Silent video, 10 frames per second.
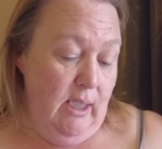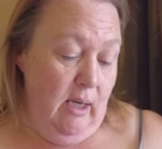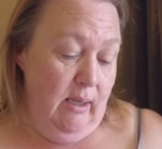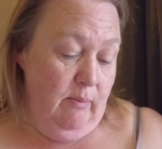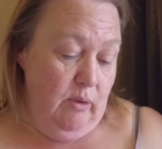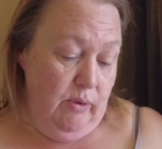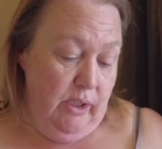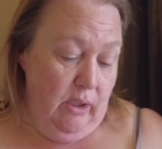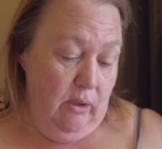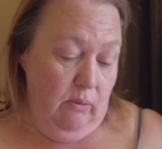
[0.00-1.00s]
I am going to
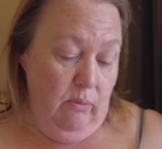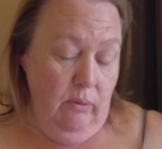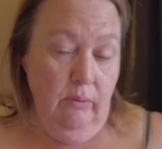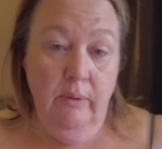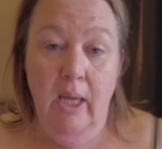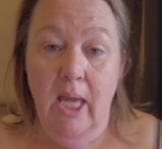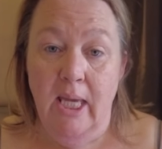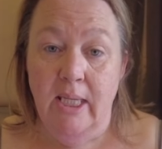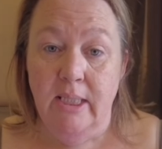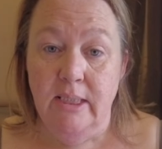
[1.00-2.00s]
go
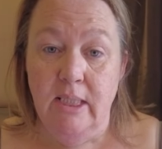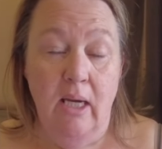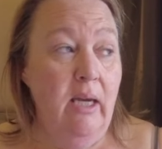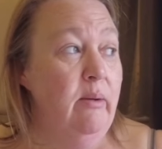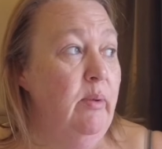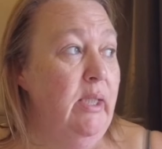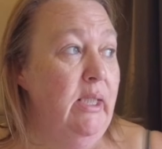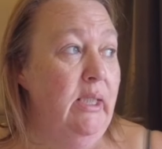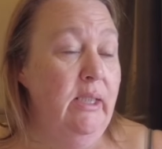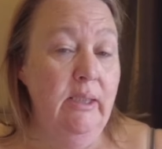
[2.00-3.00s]
and I will